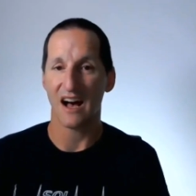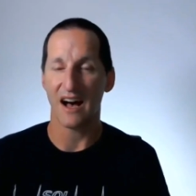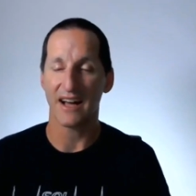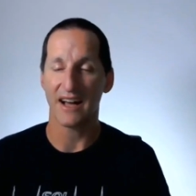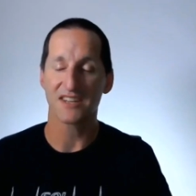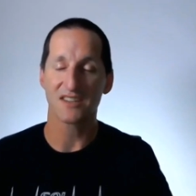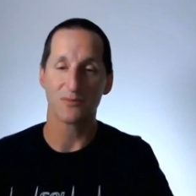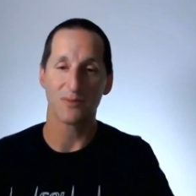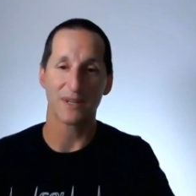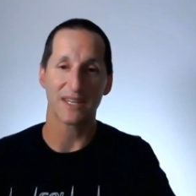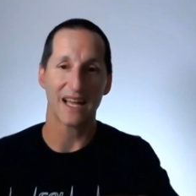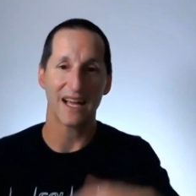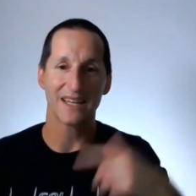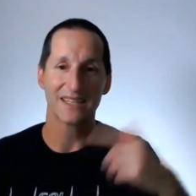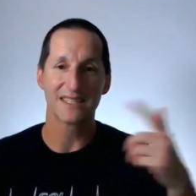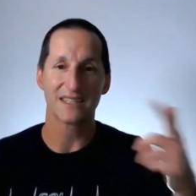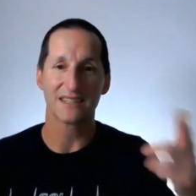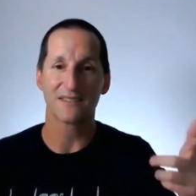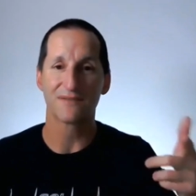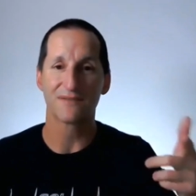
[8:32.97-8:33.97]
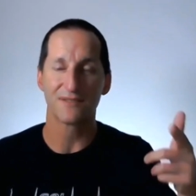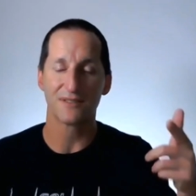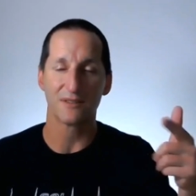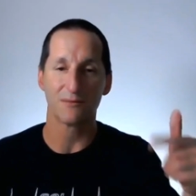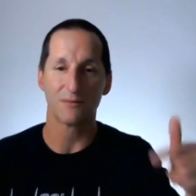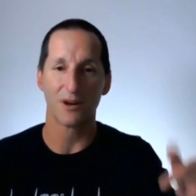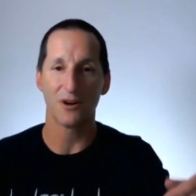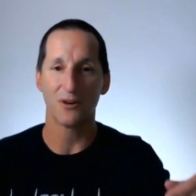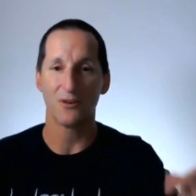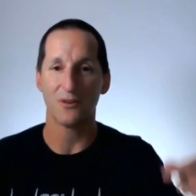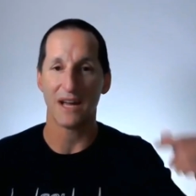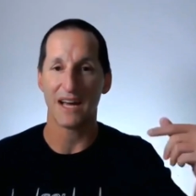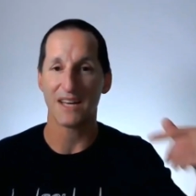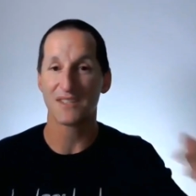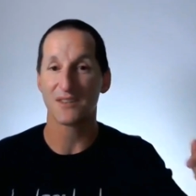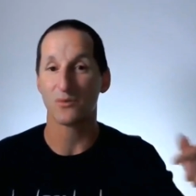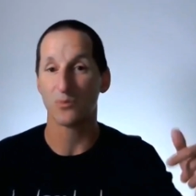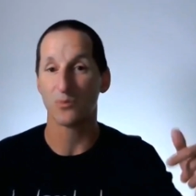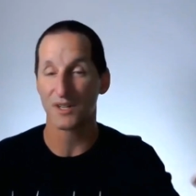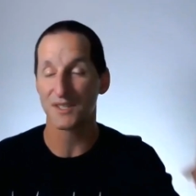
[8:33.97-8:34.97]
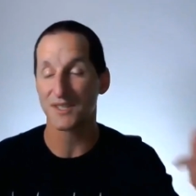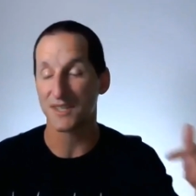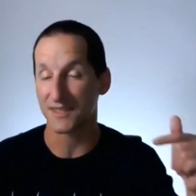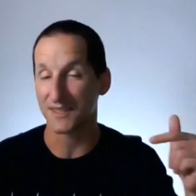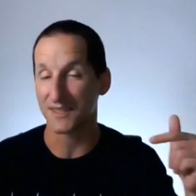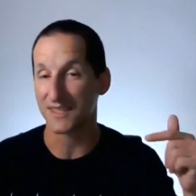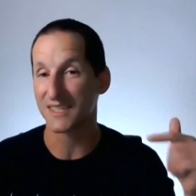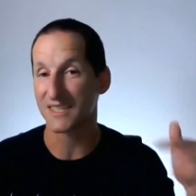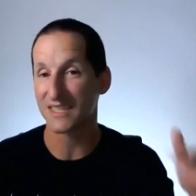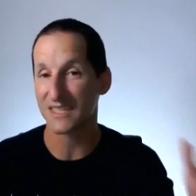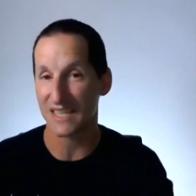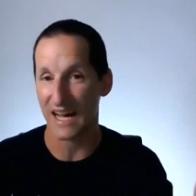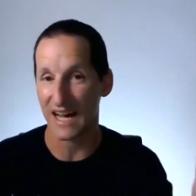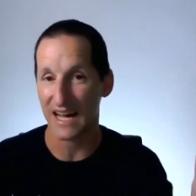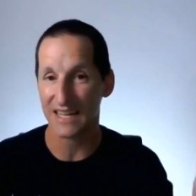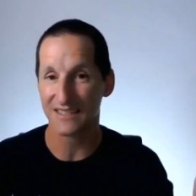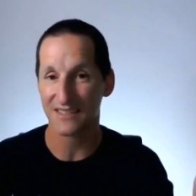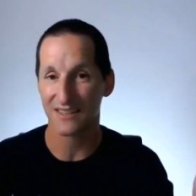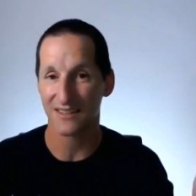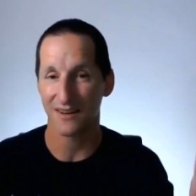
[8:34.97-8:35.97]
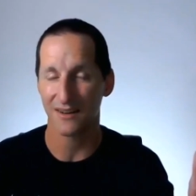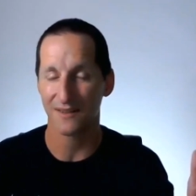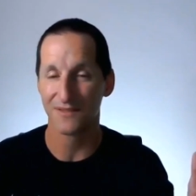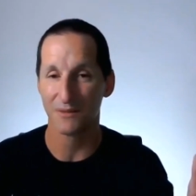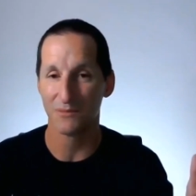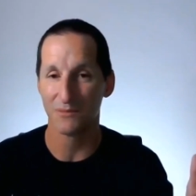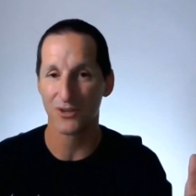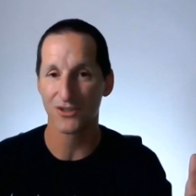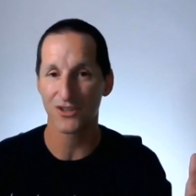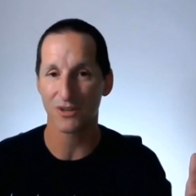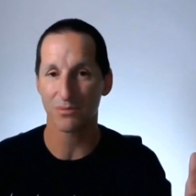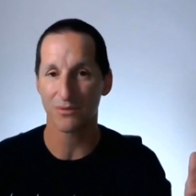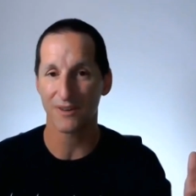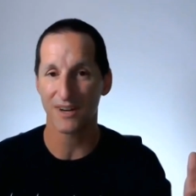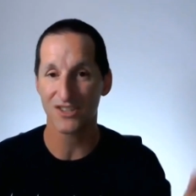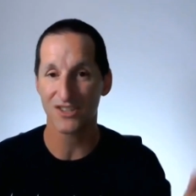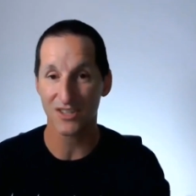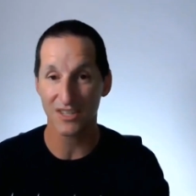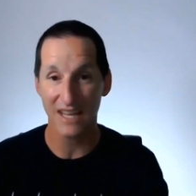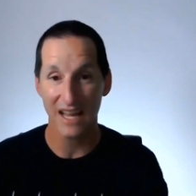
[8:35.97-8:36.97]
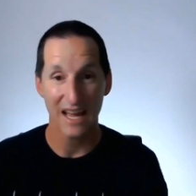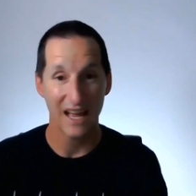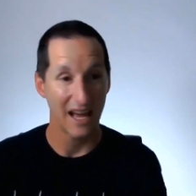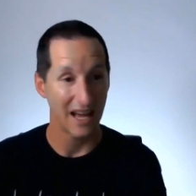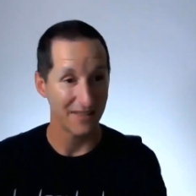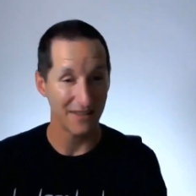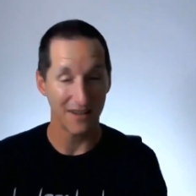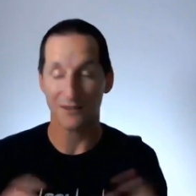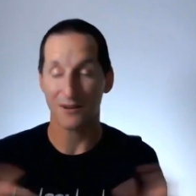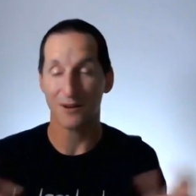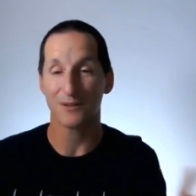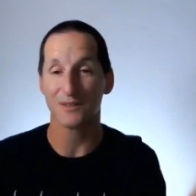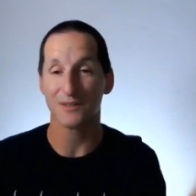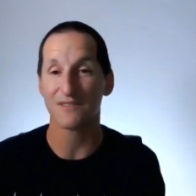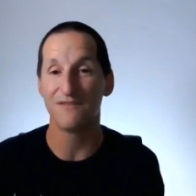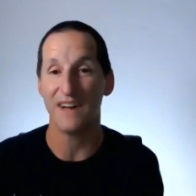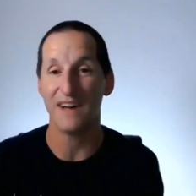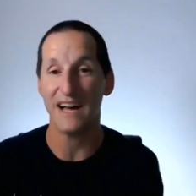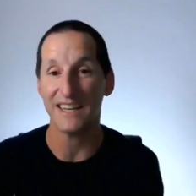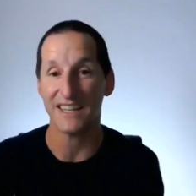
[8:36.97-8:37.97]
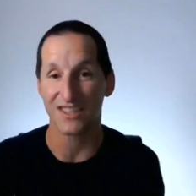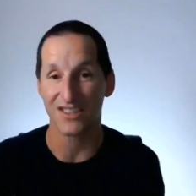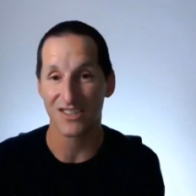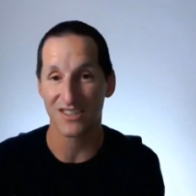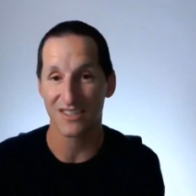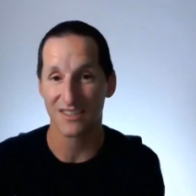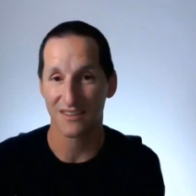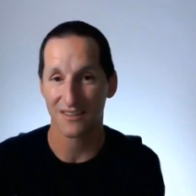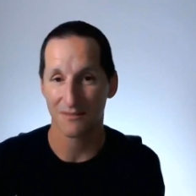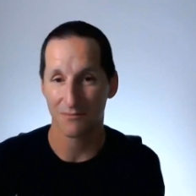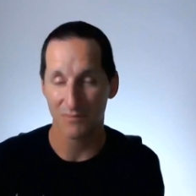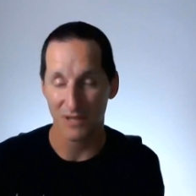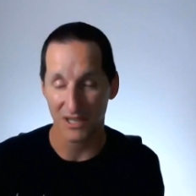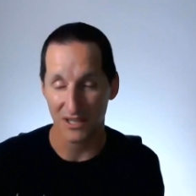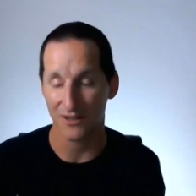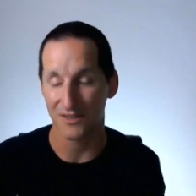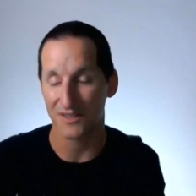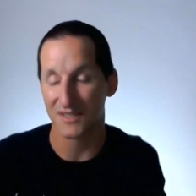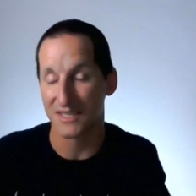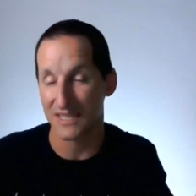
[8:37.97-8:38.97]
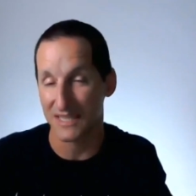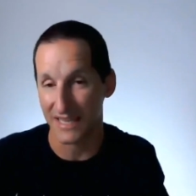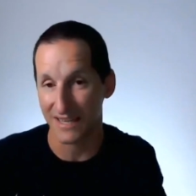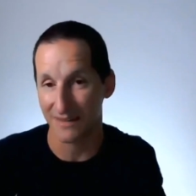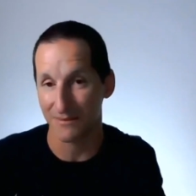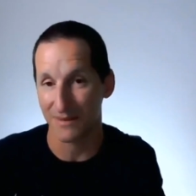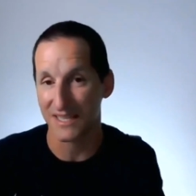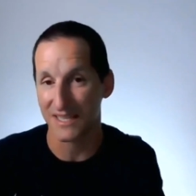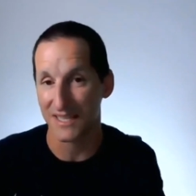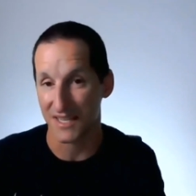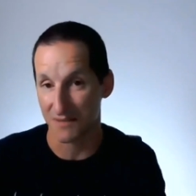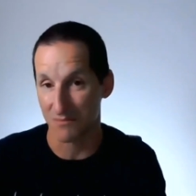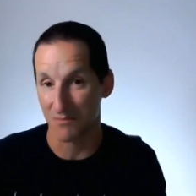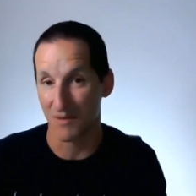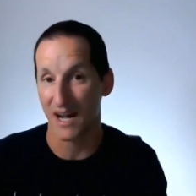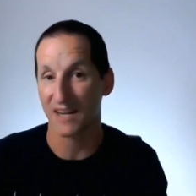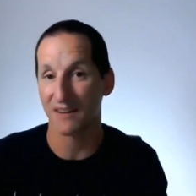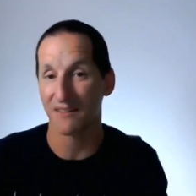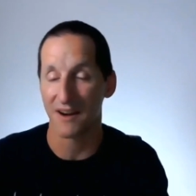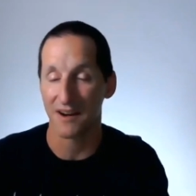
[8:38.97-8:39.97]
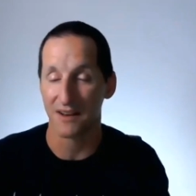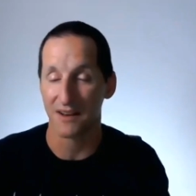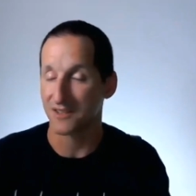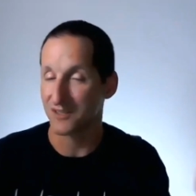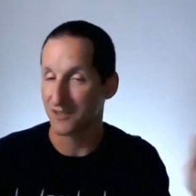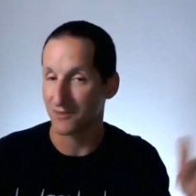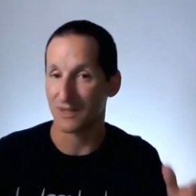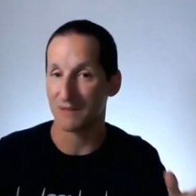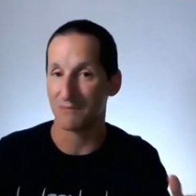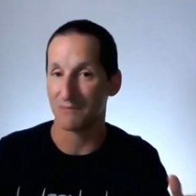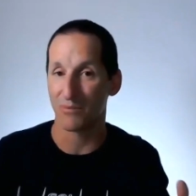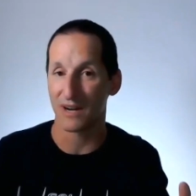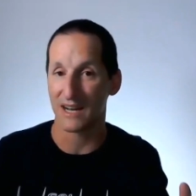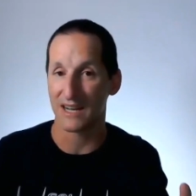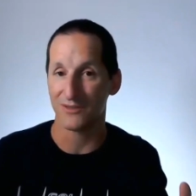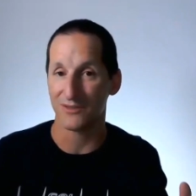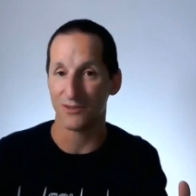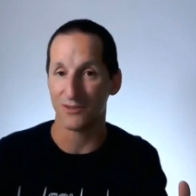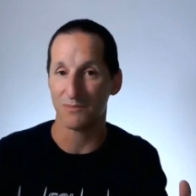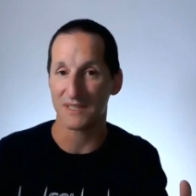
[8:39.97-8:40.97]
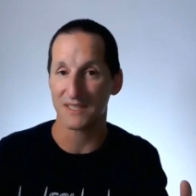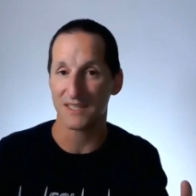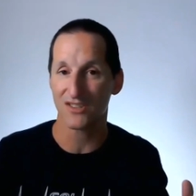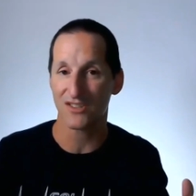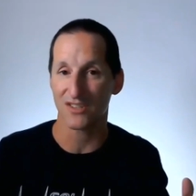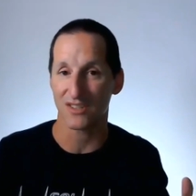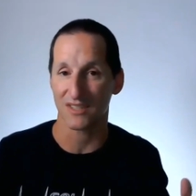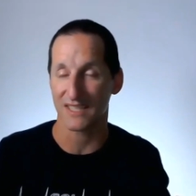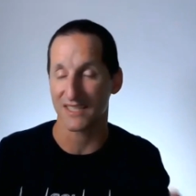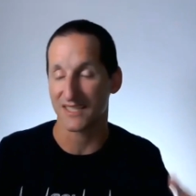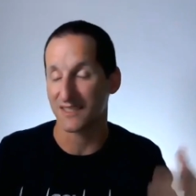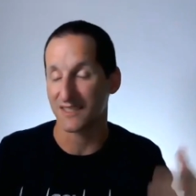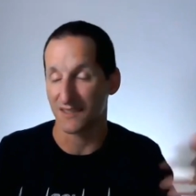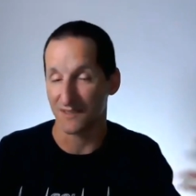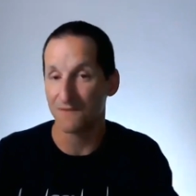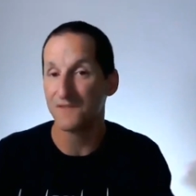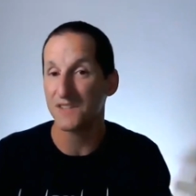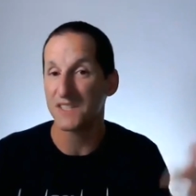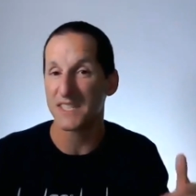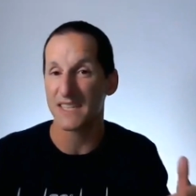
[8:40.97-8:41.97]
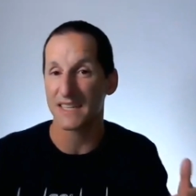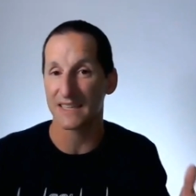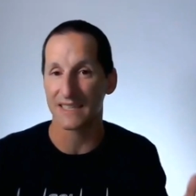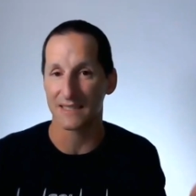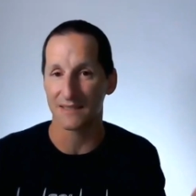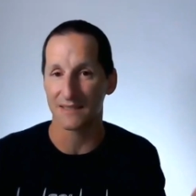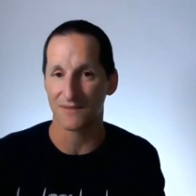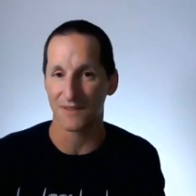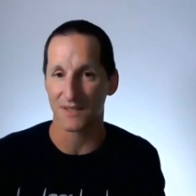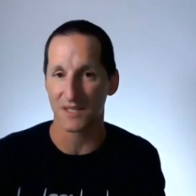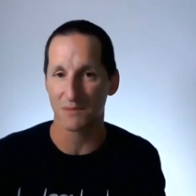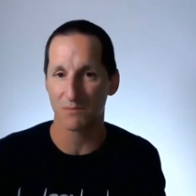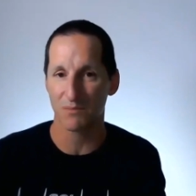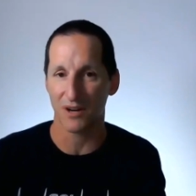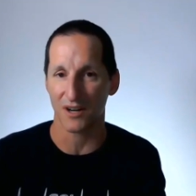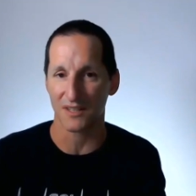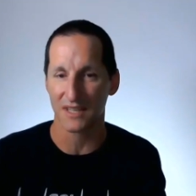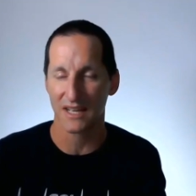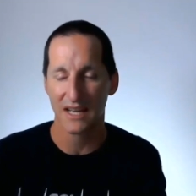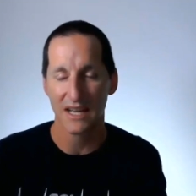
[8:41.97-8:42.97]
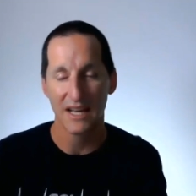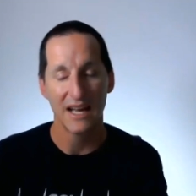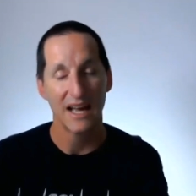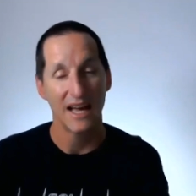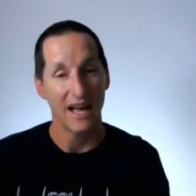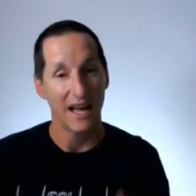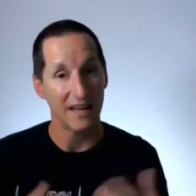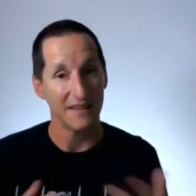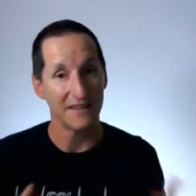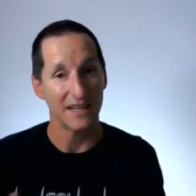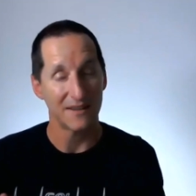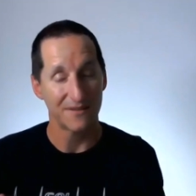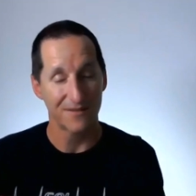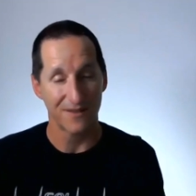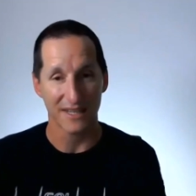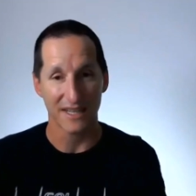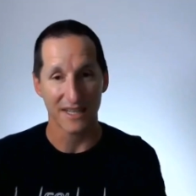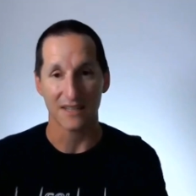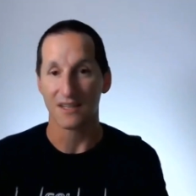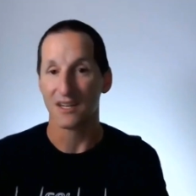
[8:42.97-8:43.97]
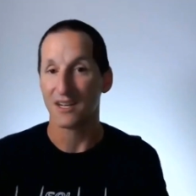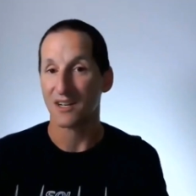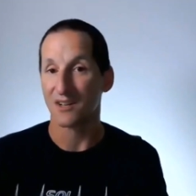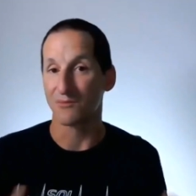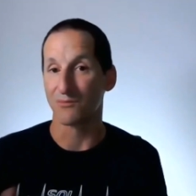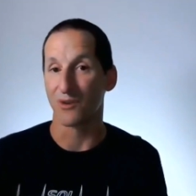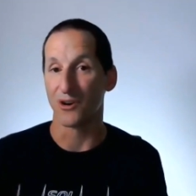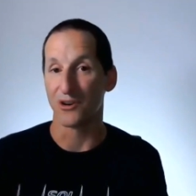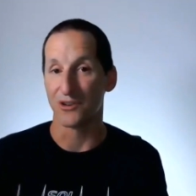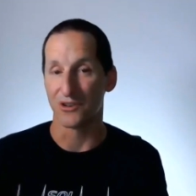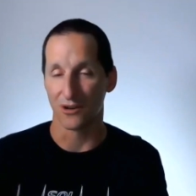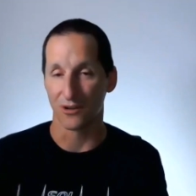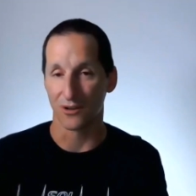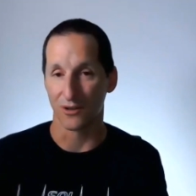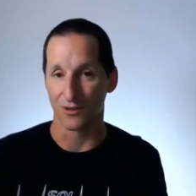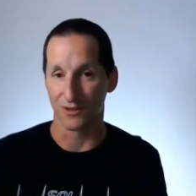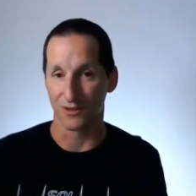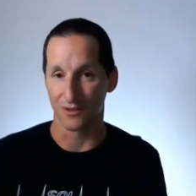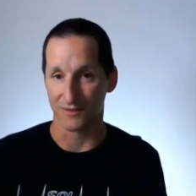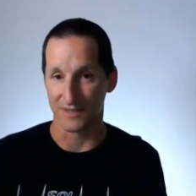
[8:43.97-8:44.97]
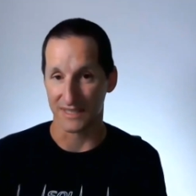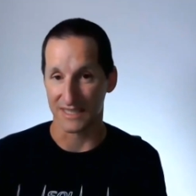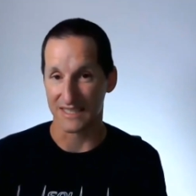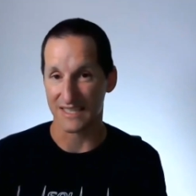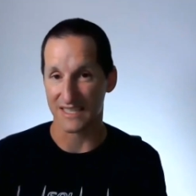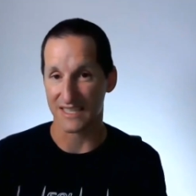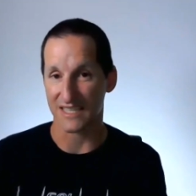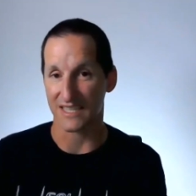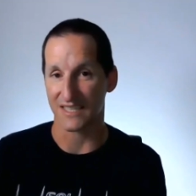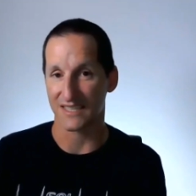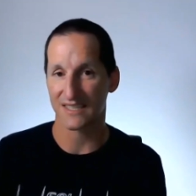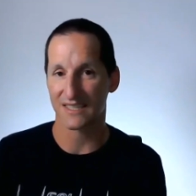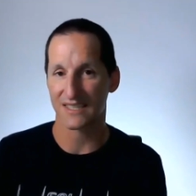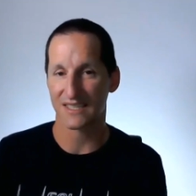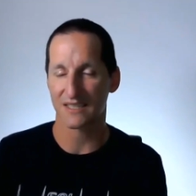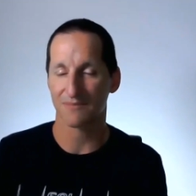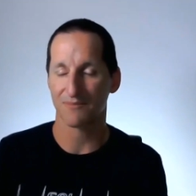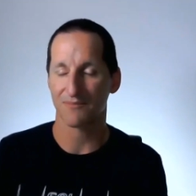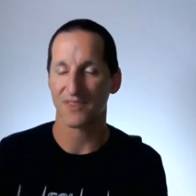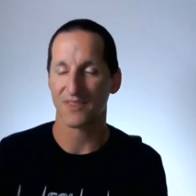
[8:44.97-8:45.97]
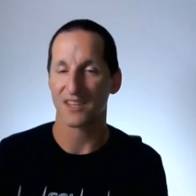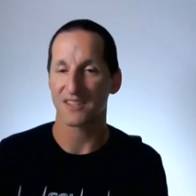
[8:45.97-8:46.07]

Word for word: I actually went hunting for a row as it was at the start of the merge operation, and that row has vanished because the database has migrated it to a brand new partition. It's in a physically different spot, and therefore I get row no longer exists.